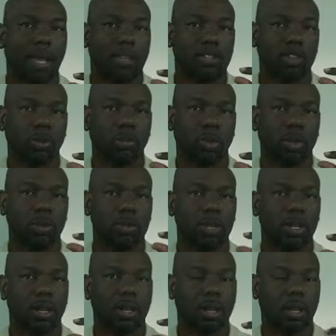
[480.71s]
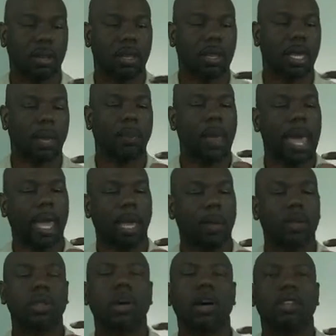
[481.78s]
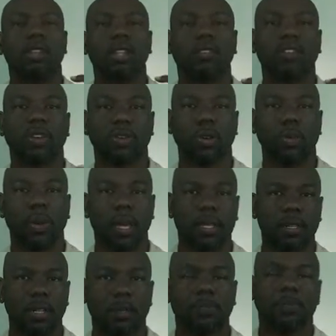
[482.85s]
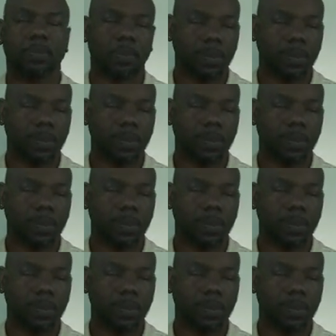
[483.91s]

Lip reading: the Super Coops, the thick packet with all the different coupons in them.